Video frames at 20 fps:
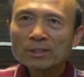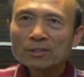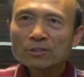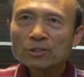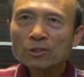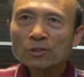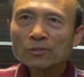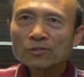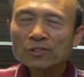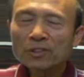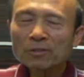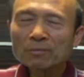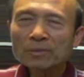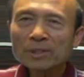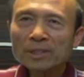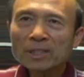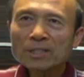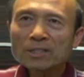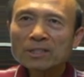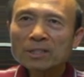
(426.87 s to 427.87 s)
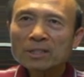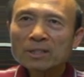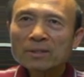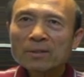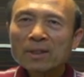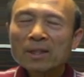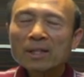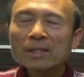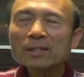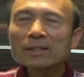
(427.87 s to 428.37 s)
So from this,
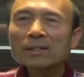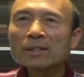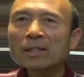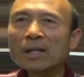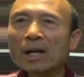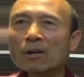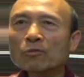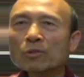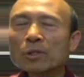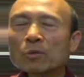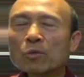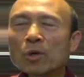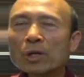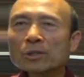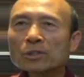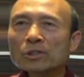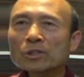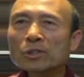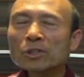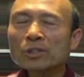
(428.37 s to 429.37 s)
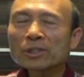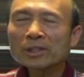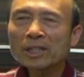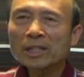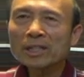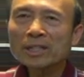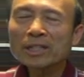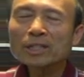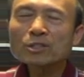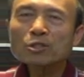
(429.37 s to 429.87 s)
now we want to look
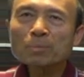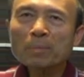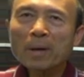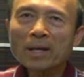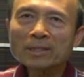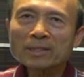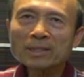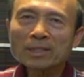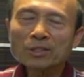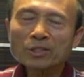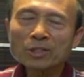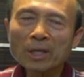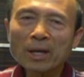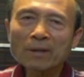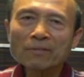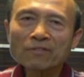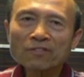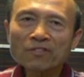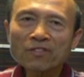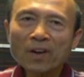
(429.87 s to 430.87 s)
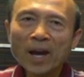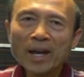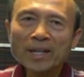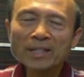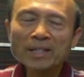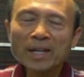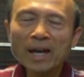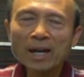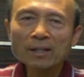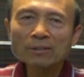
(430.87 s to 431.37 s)
at each passage and
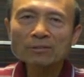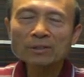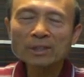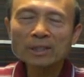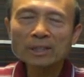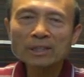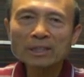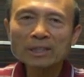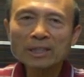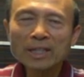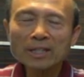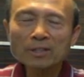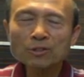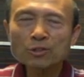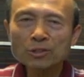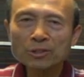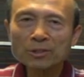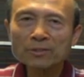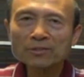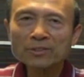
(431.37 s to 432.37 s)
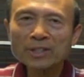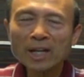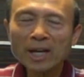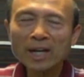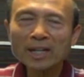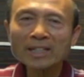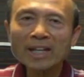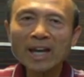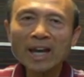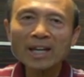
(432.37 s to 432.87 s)
find out the nature of
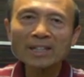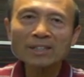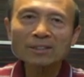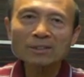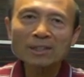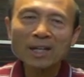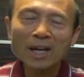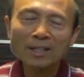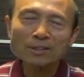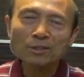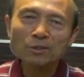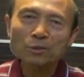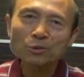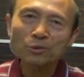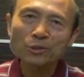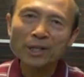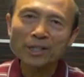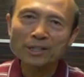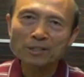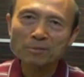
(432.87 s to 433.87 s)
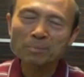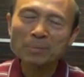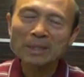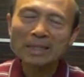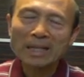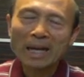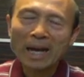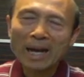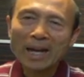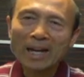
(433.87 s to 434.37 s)
God and God's grace
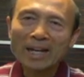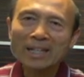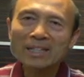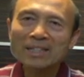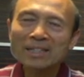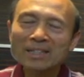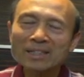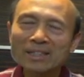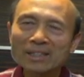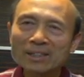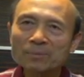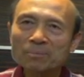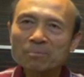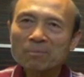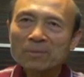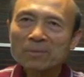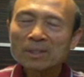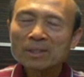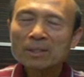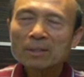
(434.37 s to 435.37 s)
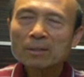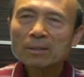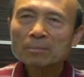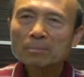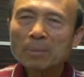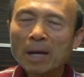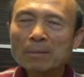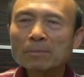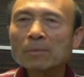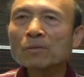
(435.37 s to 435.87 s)
behind that
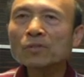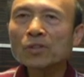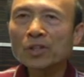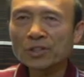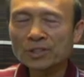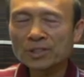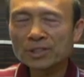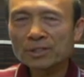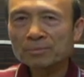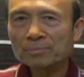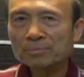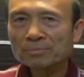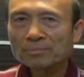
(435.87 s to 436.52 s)
Bible verse.